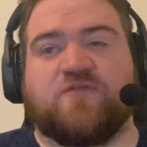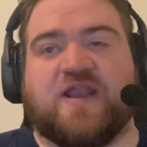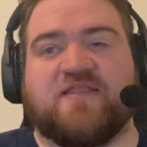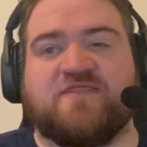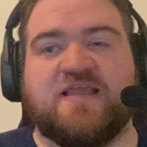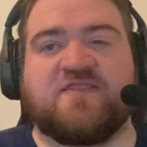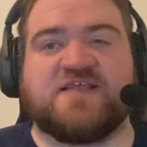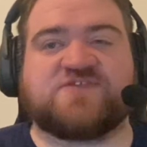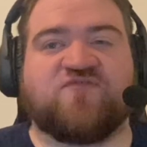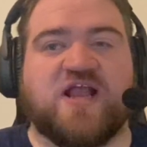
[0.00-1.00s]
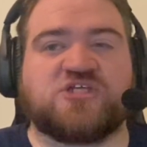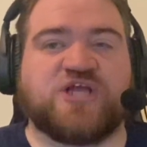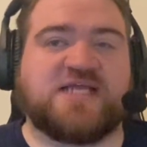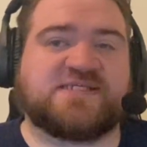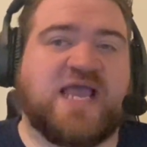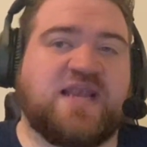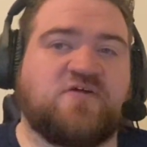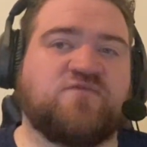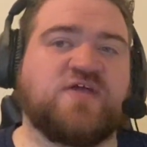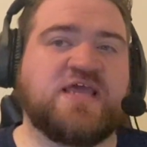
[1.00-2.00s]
that I think this franchise kind of